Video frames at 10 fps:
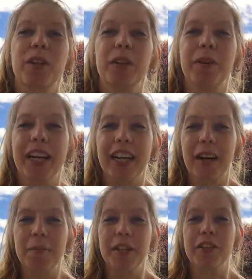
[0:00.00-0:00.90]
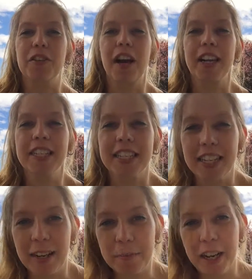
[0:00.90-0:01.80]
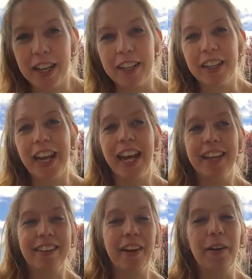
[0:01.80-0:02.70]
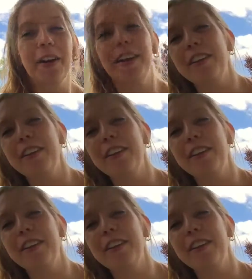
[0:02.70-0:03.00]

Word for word: when you wake up and you try to sit up and you can't do it